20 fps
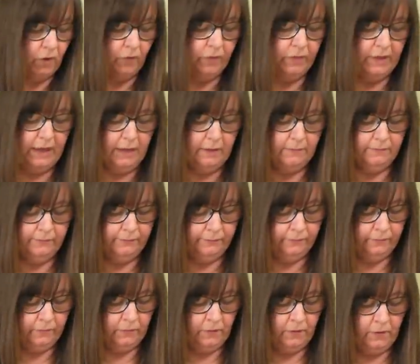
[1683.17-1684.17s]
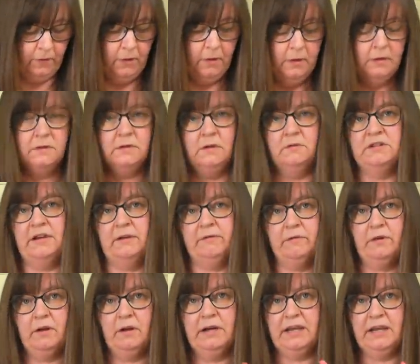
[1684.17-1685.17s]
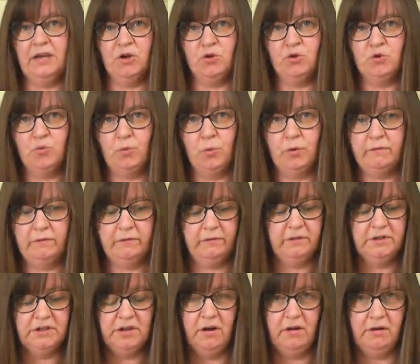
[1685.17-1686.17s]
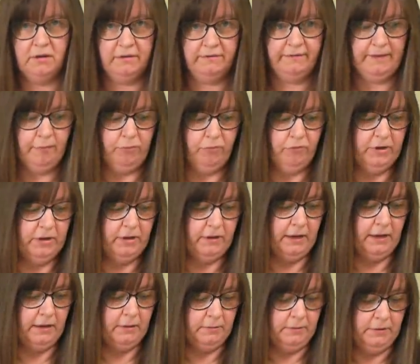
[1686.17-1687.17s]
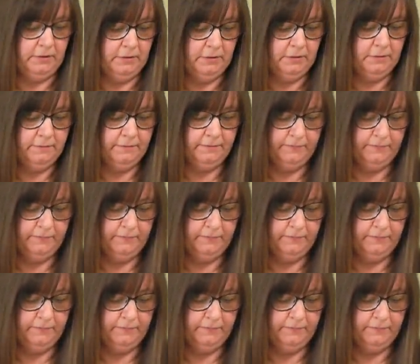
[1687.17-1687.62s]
on there. So definitely a good one for a dark fabric, that one.